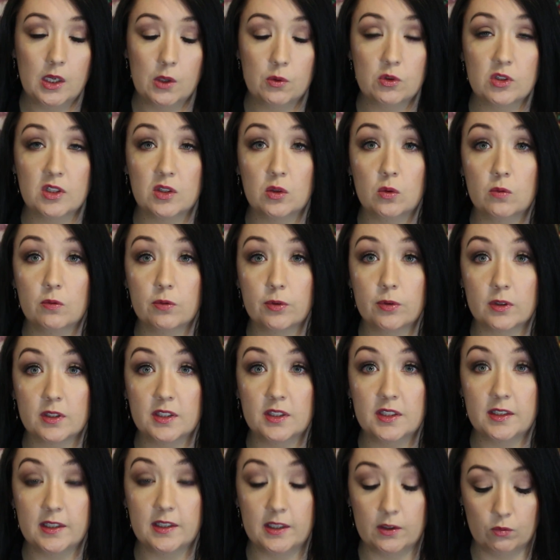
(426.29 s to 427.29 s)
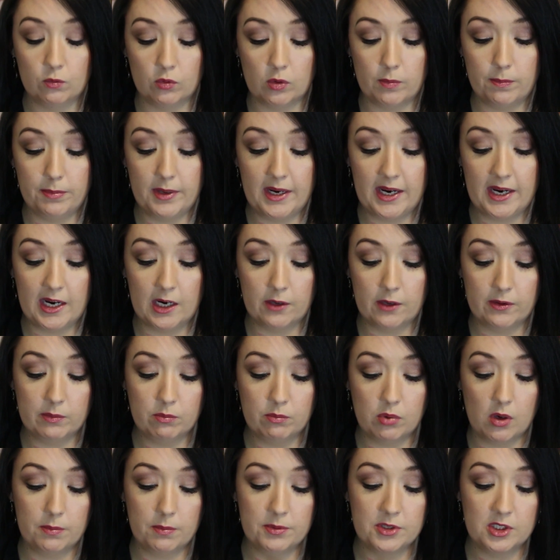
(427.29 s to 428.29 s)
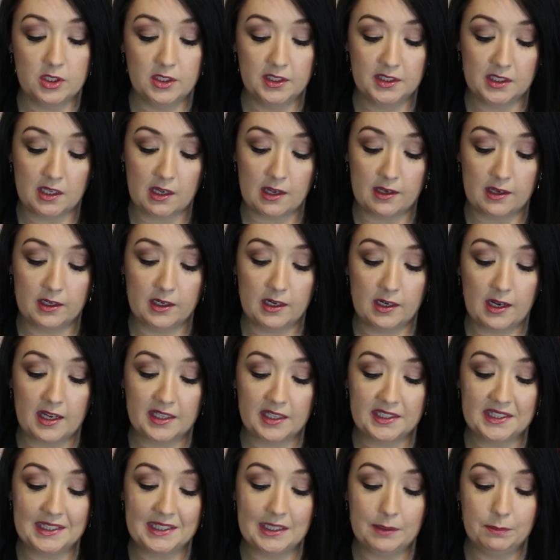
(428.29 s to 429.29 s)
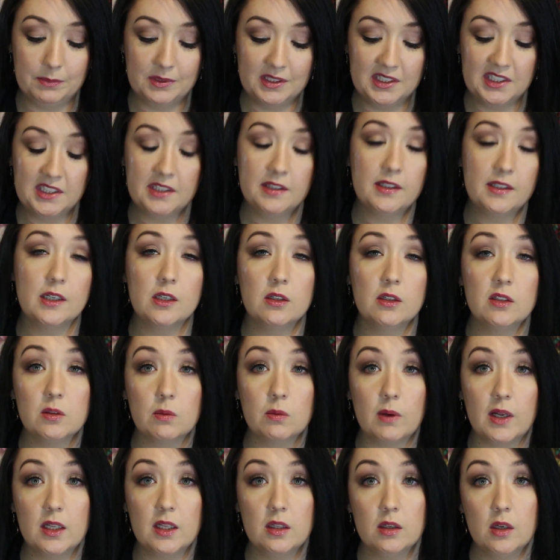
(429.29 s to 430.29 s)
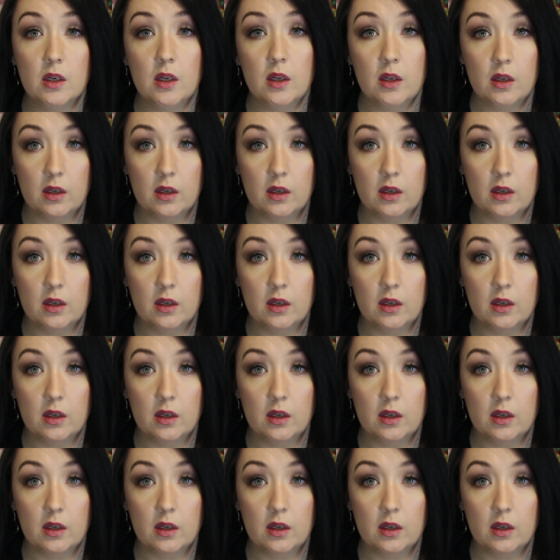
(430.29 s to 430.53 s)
which is known for its skin repairing properties, and it has lipids in there as well.